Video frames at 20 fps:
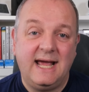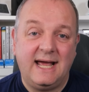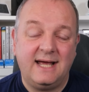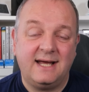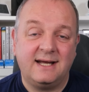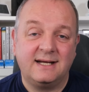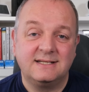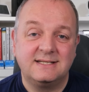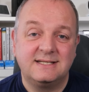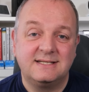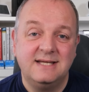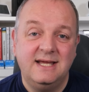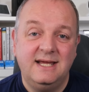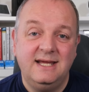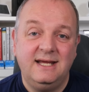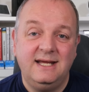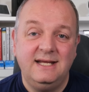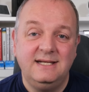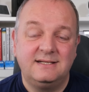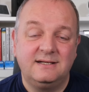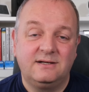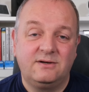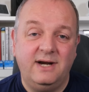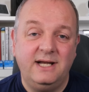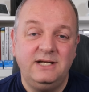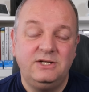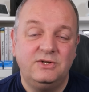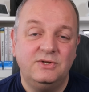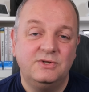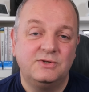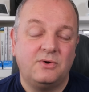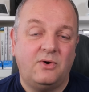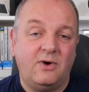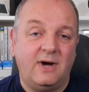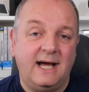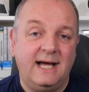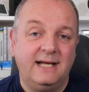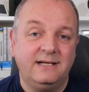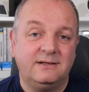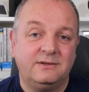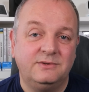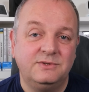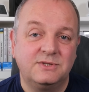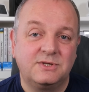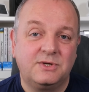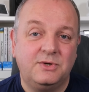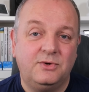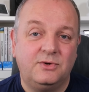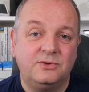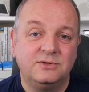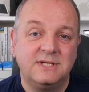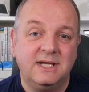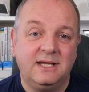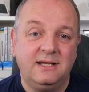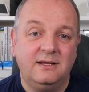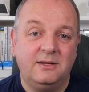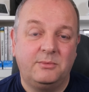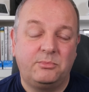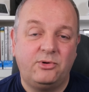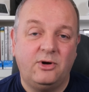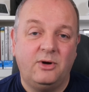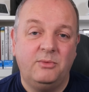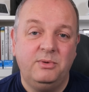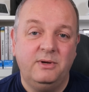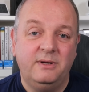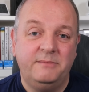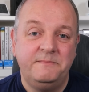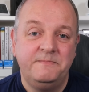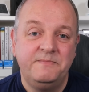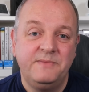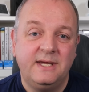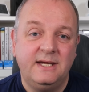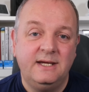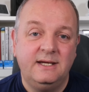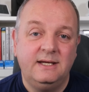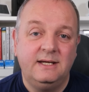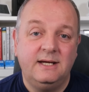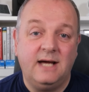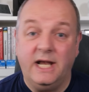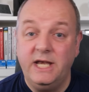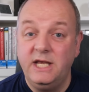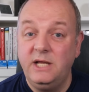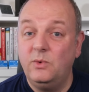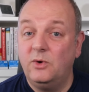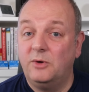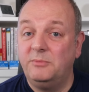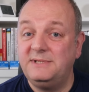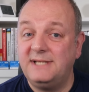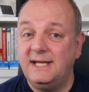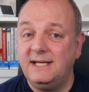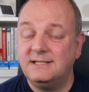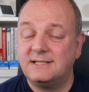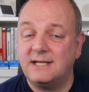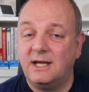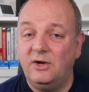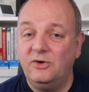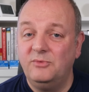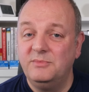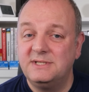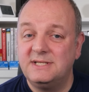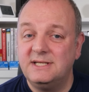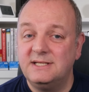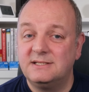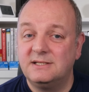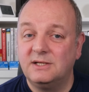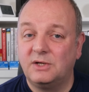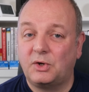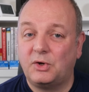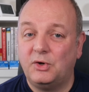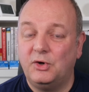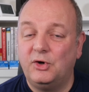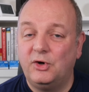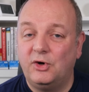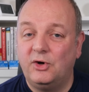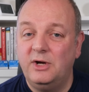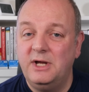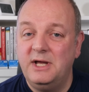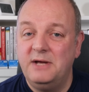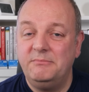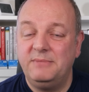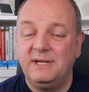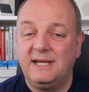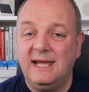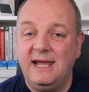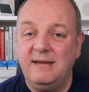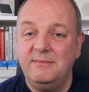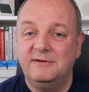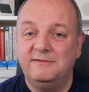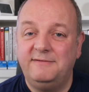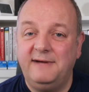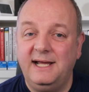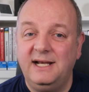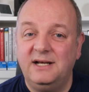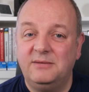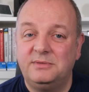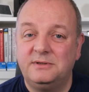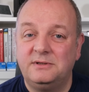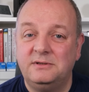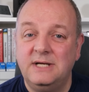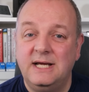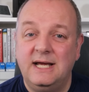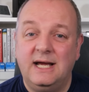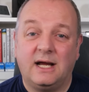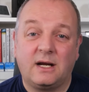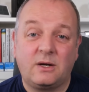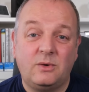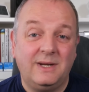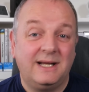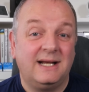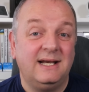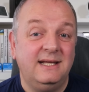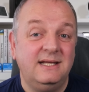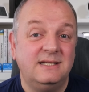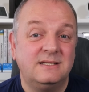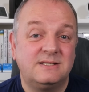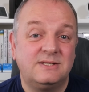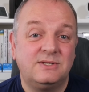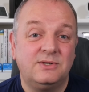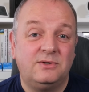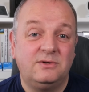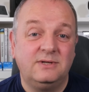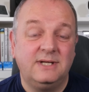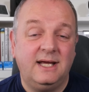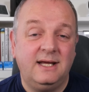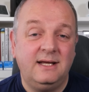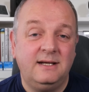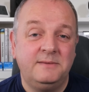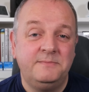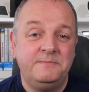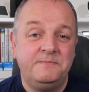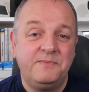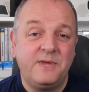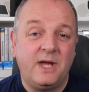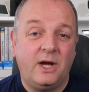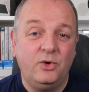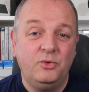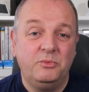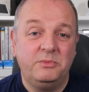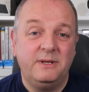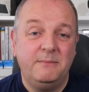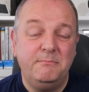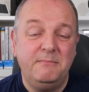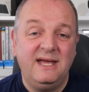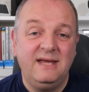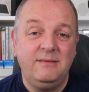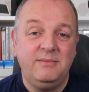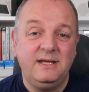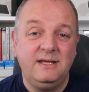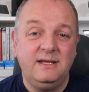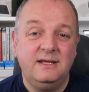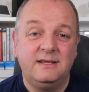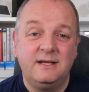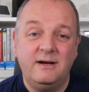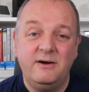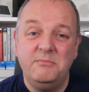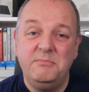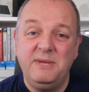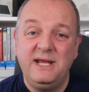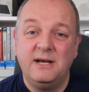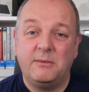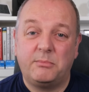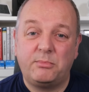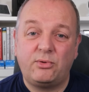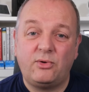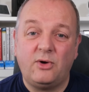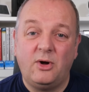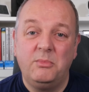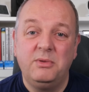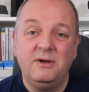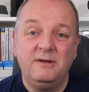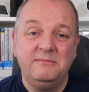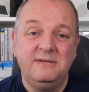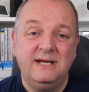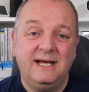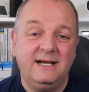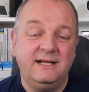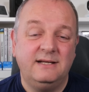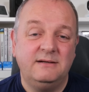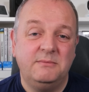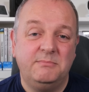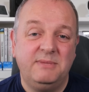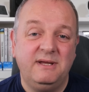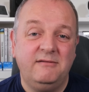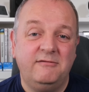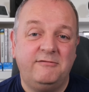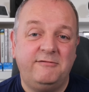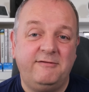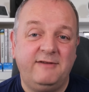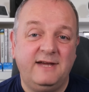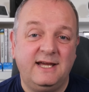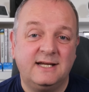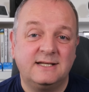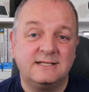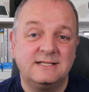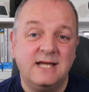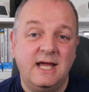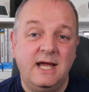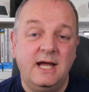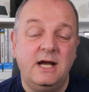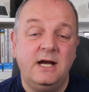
HACS integrations or add-ons causing the problem. A new update to Home Assistant Core became available. I quickly installed it in hope that maybe there had been a problem and it had been fixed.